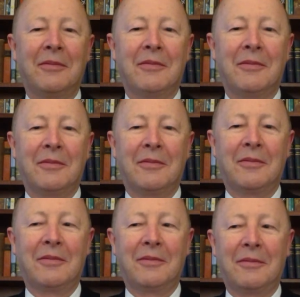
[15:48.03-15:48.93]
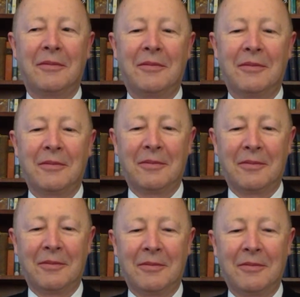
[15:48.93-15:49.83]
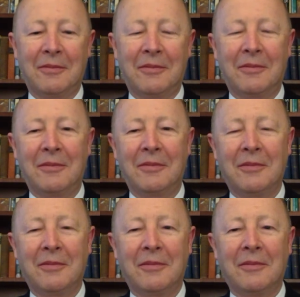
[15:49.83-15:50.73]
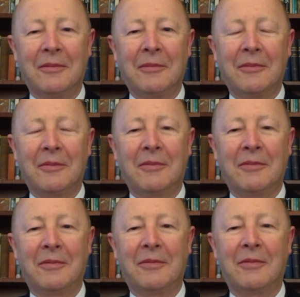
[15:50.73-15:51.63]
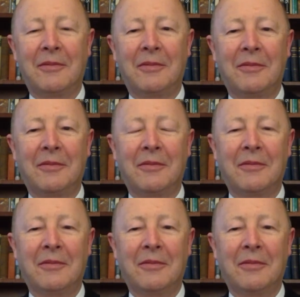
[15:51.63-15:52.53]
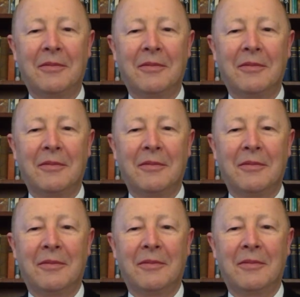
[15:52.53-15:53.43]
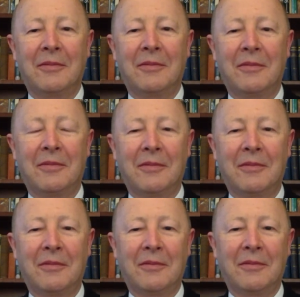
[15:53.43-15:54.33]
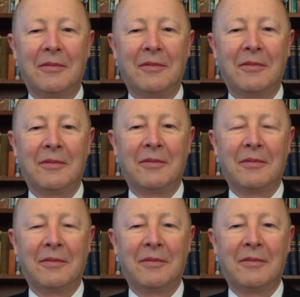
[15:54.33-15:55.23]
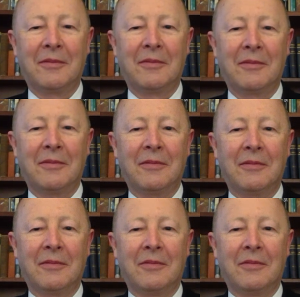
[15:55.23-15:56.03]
[no speech]